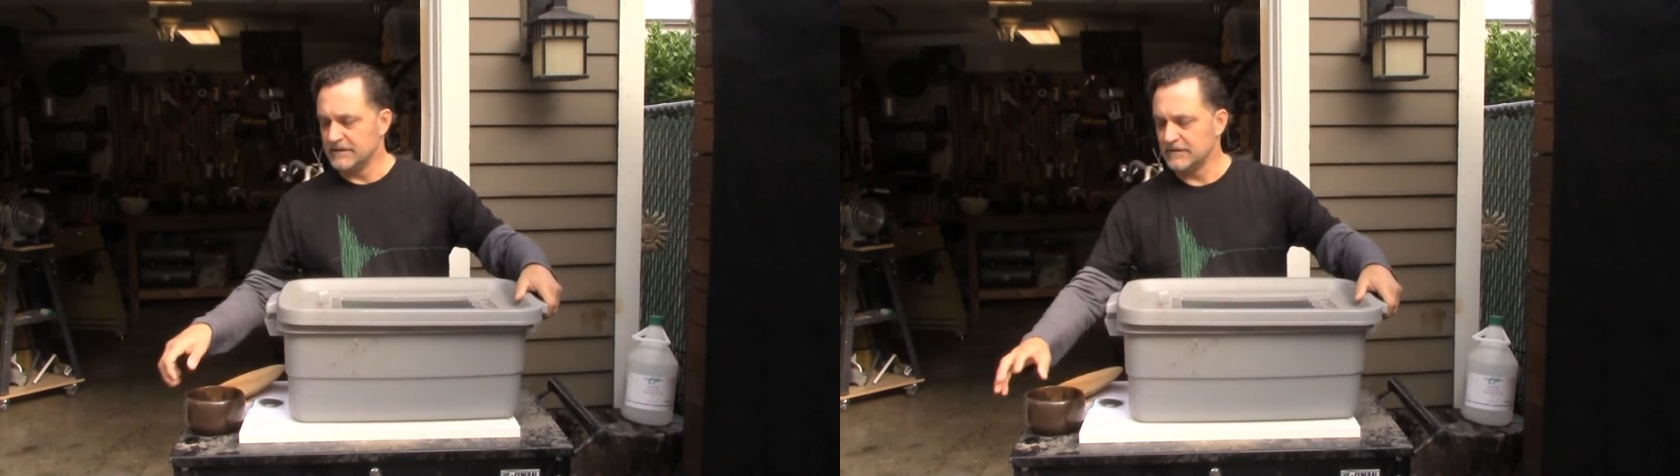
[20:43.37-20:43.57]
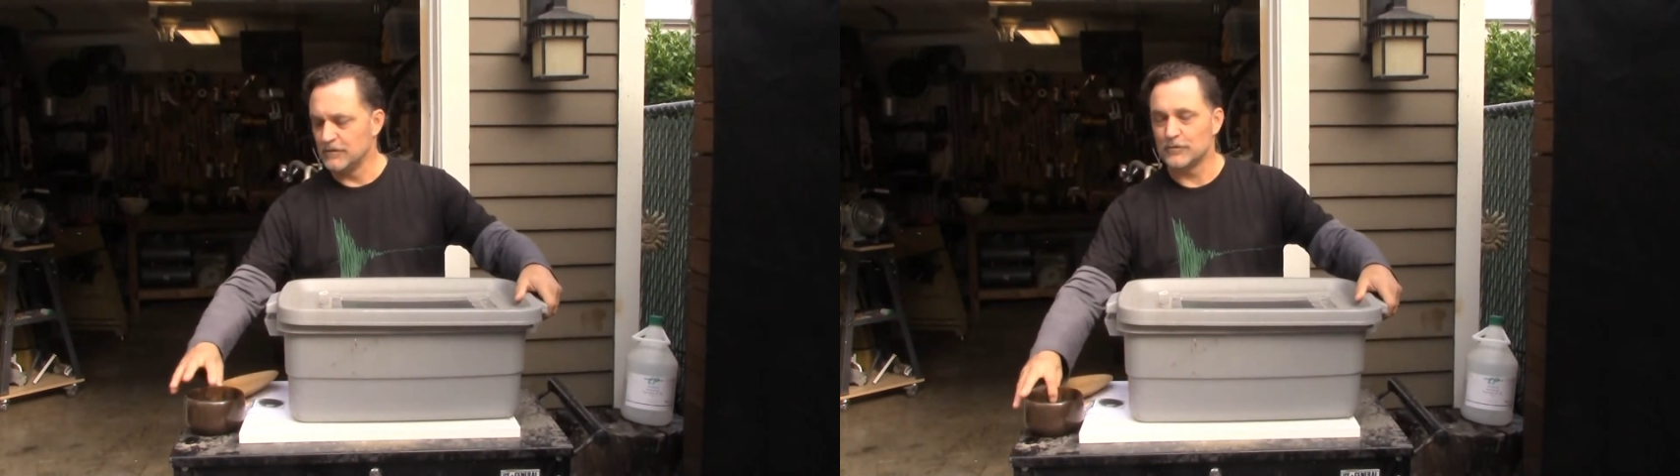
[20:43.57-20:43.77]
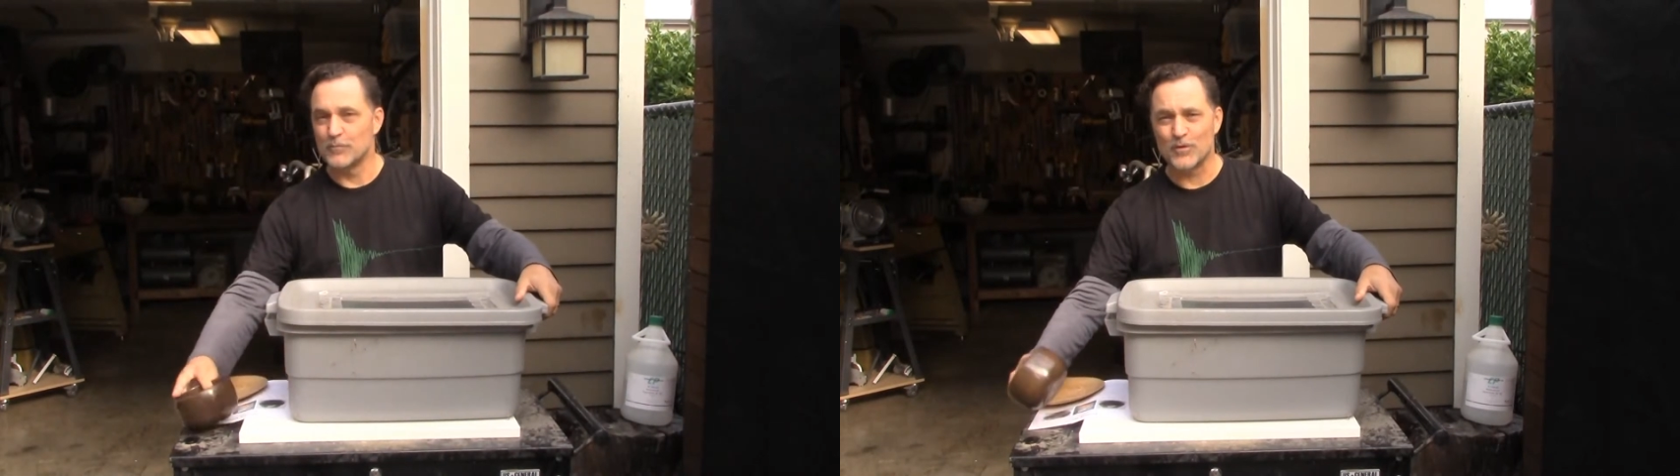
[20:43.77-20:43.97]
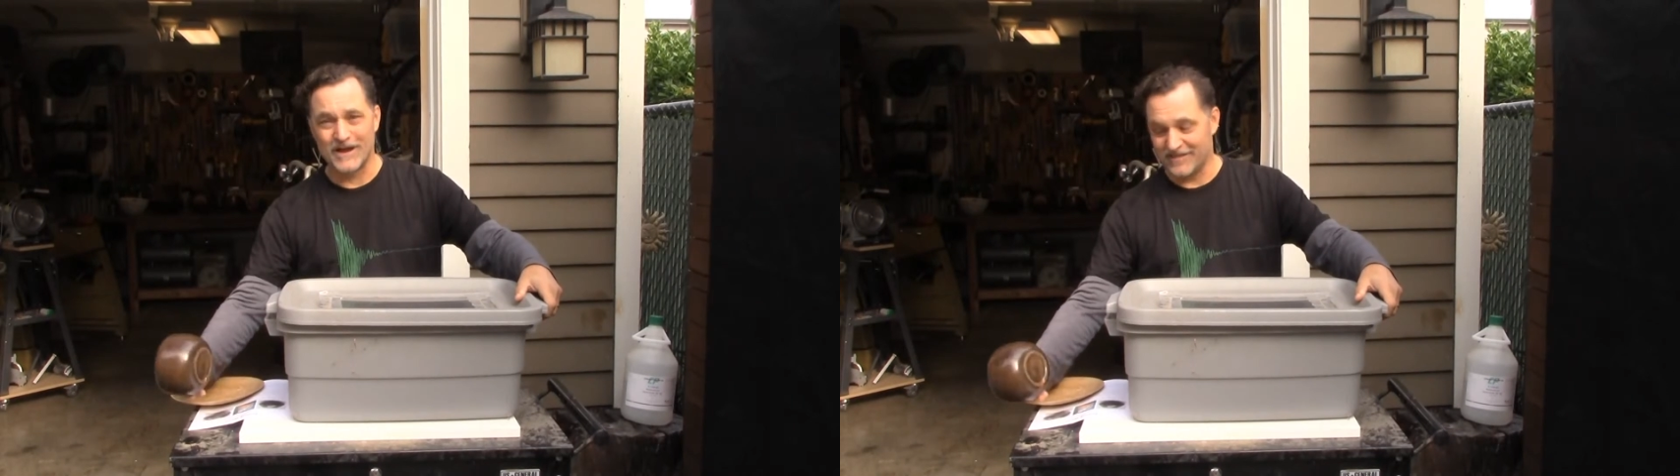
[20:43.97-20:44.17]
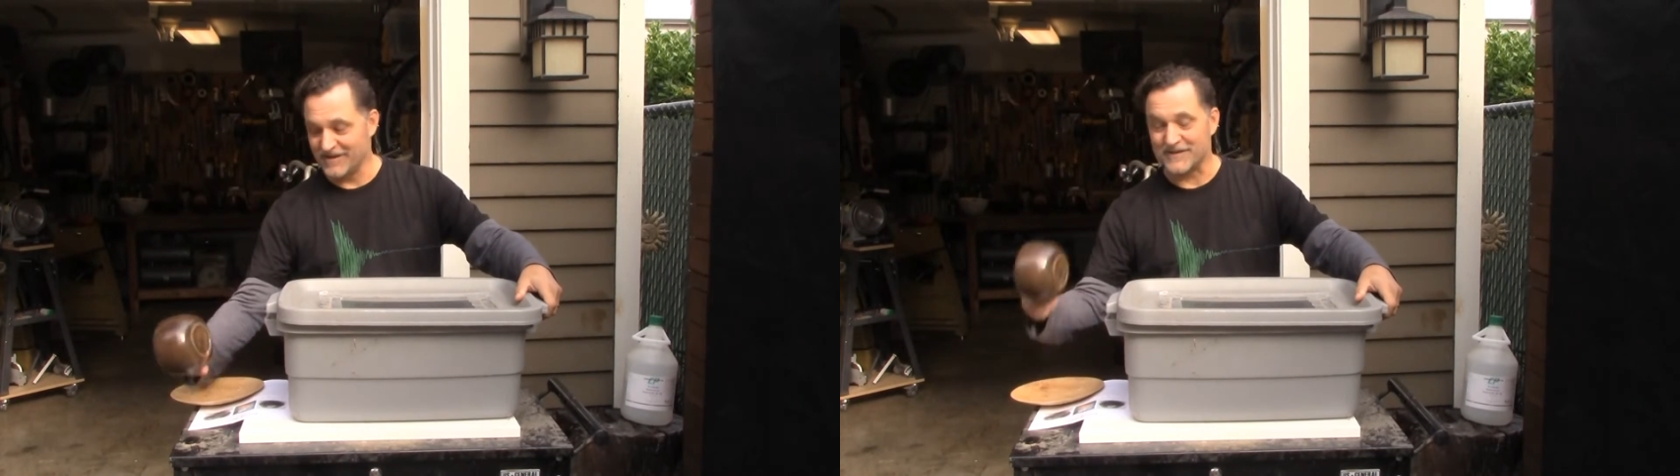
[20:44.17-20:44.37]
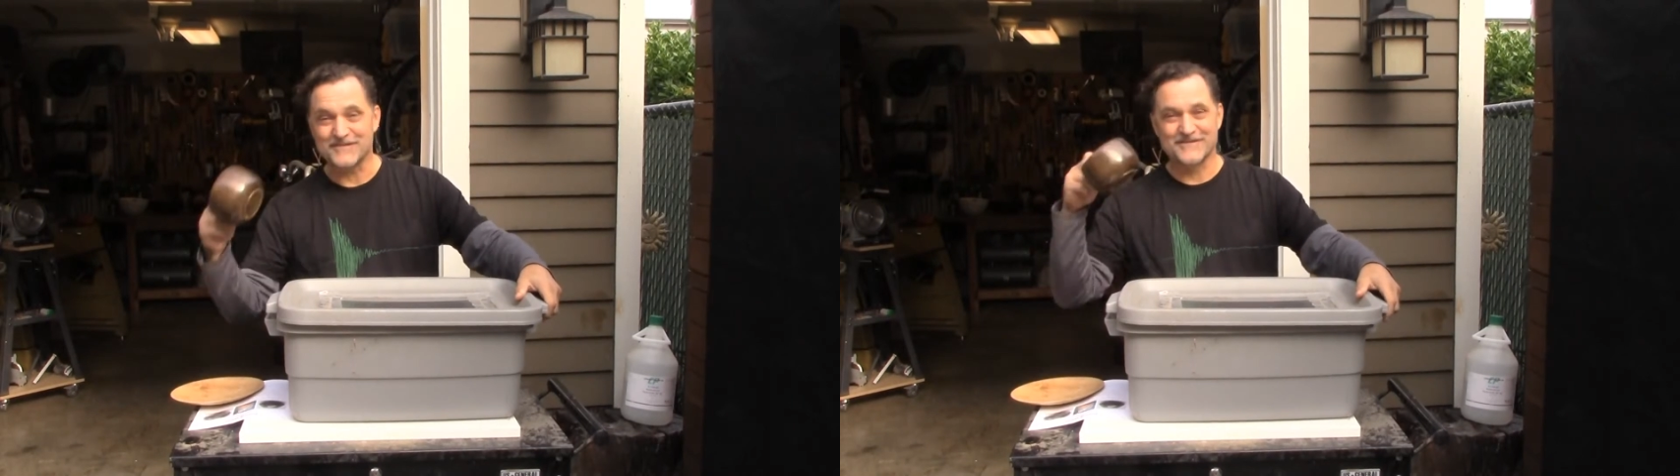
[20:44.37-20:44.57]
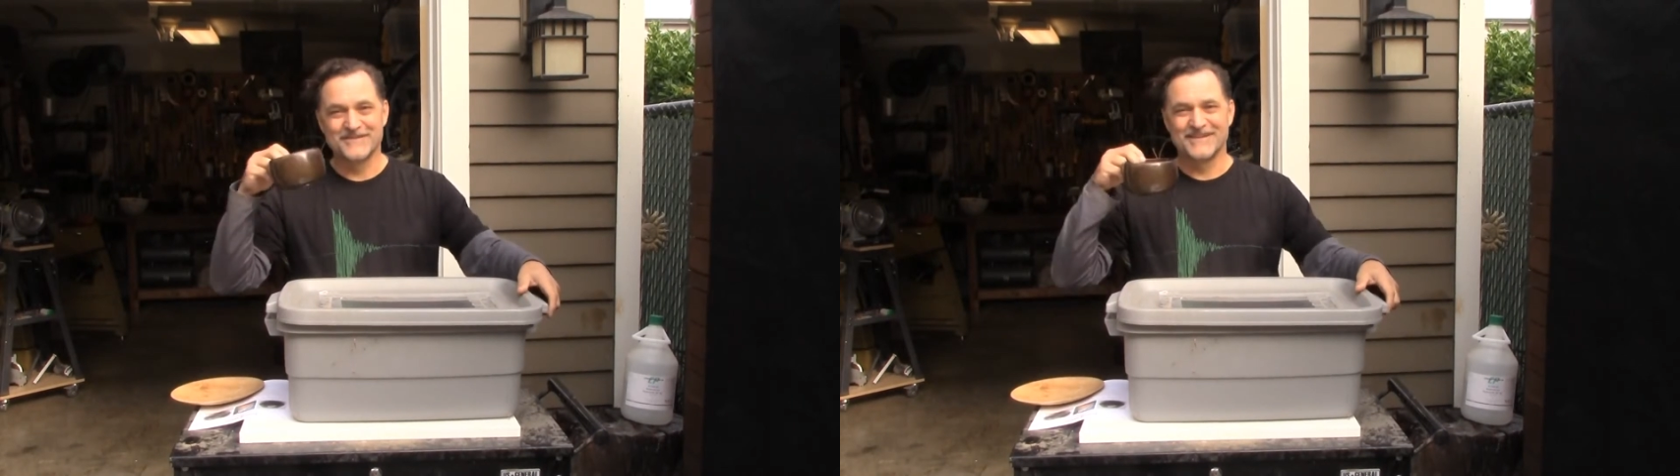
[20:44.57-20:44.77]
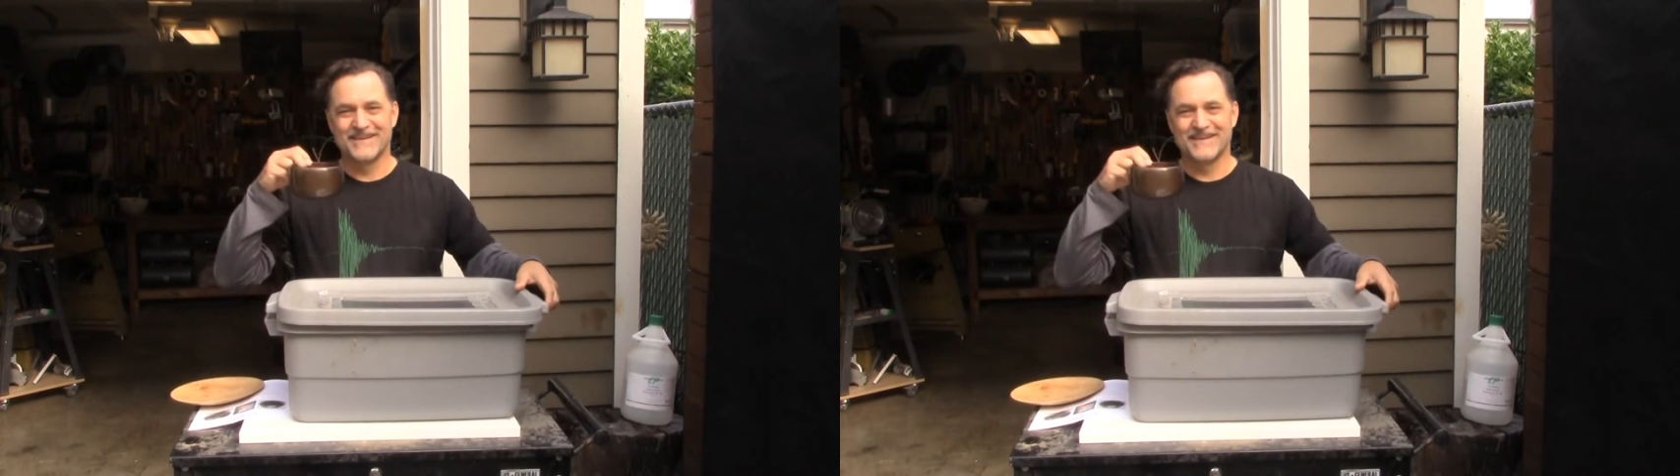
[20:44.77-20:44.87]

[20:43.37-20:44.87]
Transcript: it'll look more like this,